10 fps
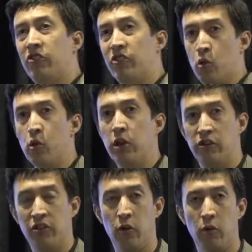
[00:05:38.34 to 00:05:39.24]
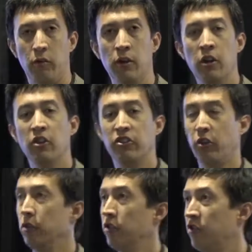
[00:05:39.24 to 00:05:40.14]
scoring zone
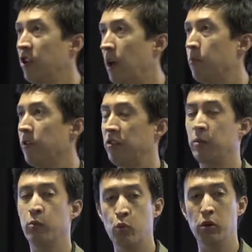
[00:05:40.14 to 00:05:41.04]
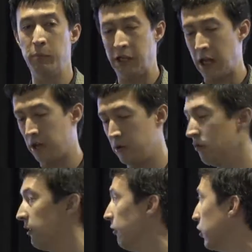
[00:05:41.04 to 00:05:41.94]
so that the shot placement will be
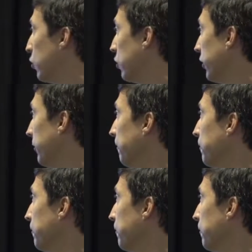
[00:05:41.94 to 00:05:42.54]
accurately recorded.